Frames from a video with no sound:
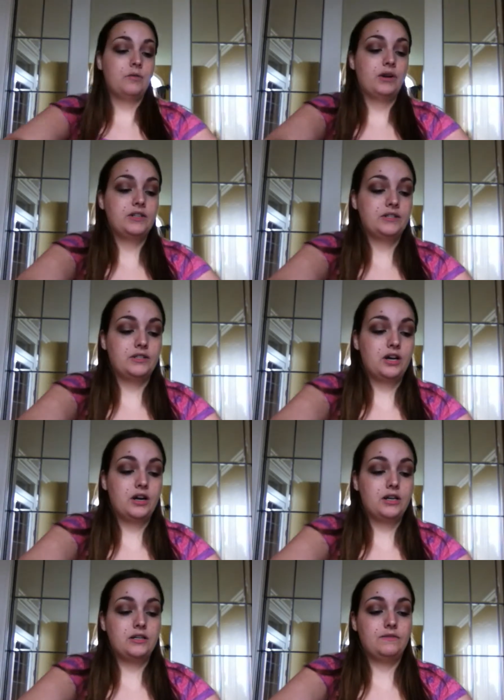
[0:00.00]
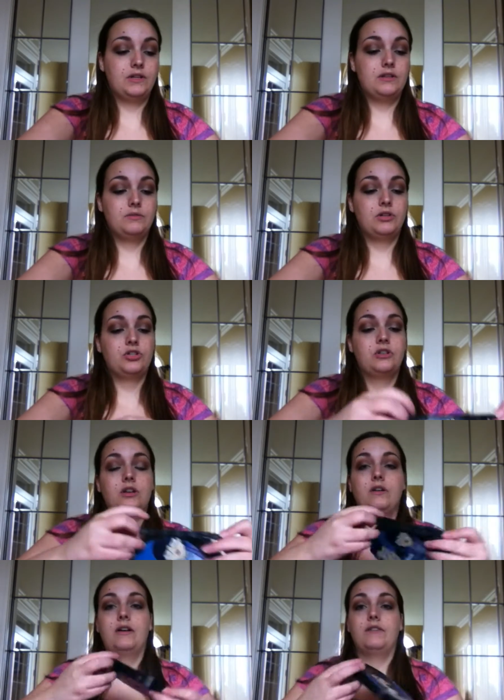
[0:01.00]
Whereas the Daria DVDs, which,
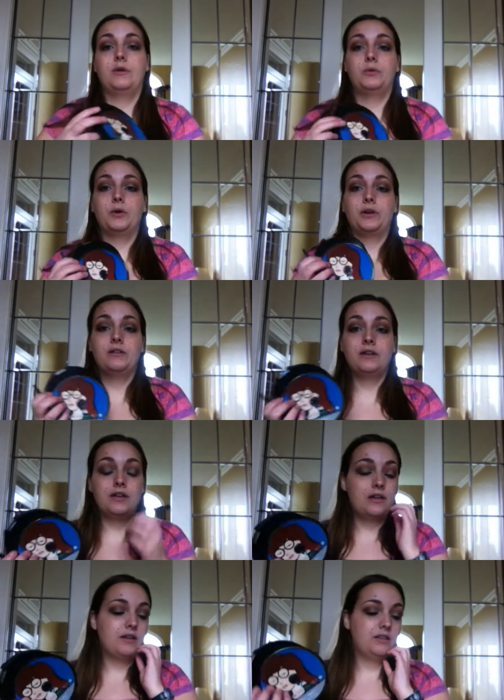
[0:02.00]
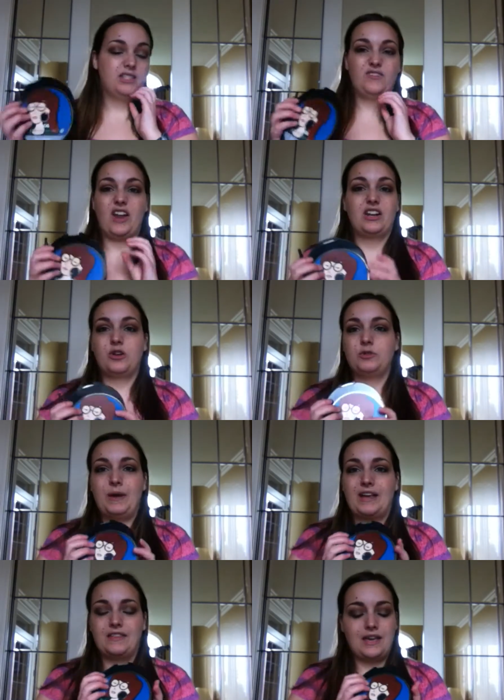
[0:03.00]
you know, I've now broken, it's fine, it goes
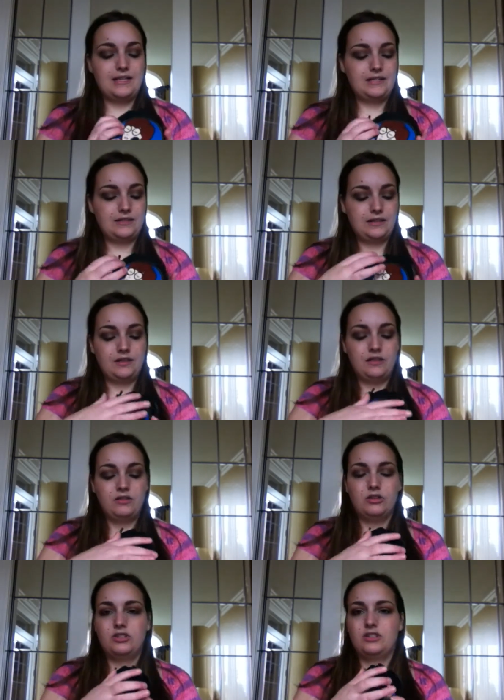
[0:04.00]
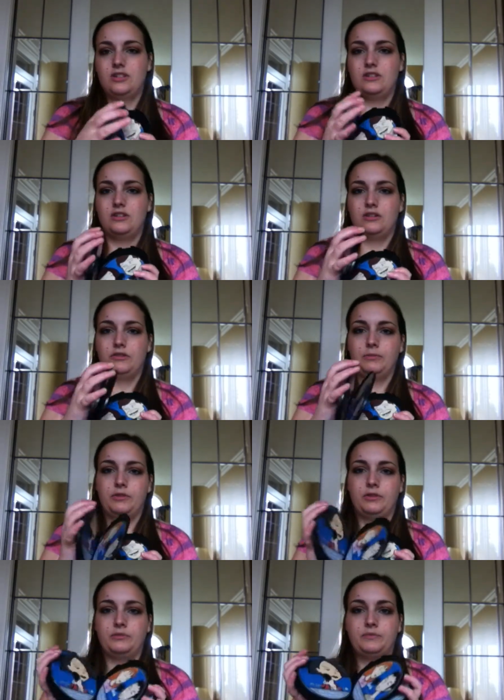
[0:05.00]
back in the case easy. They're just easier to flip
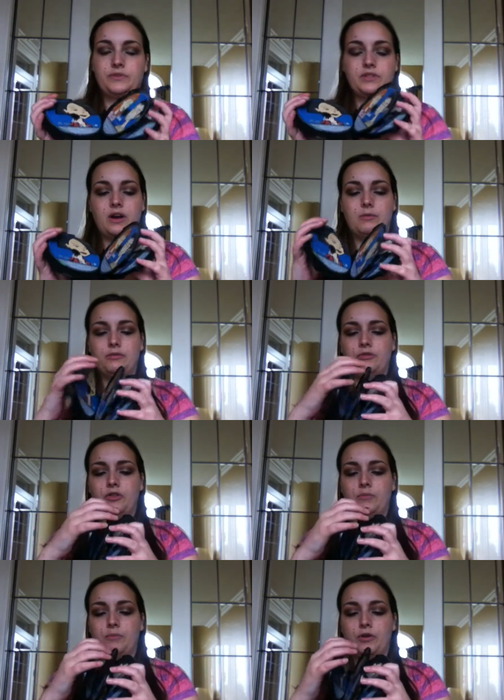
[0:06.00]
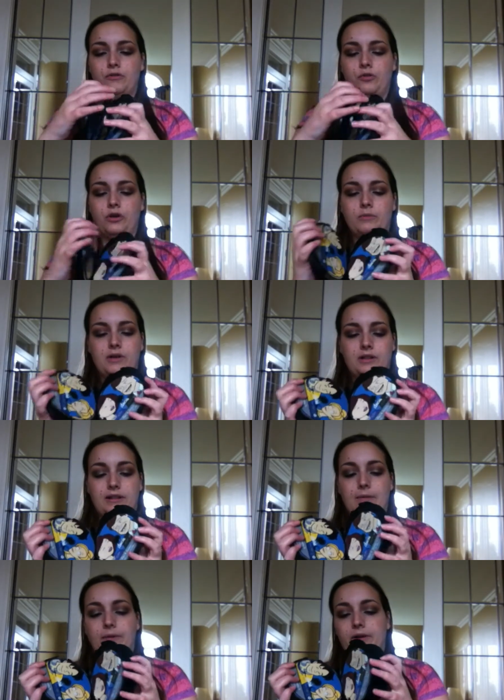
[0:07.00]
through, so I prefer the book form a
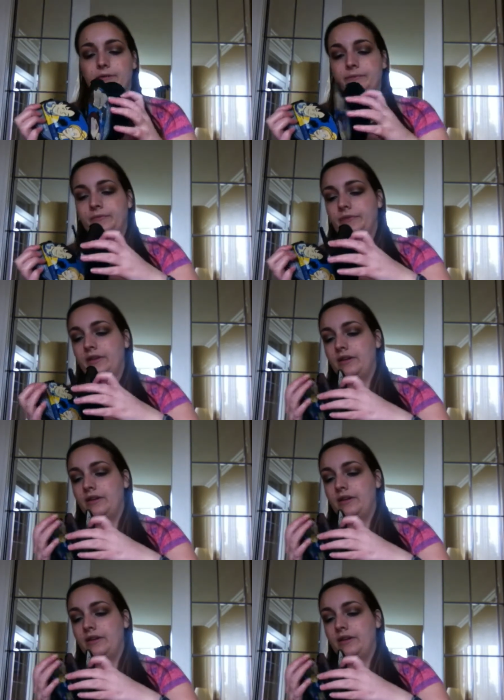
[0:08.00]
lot better.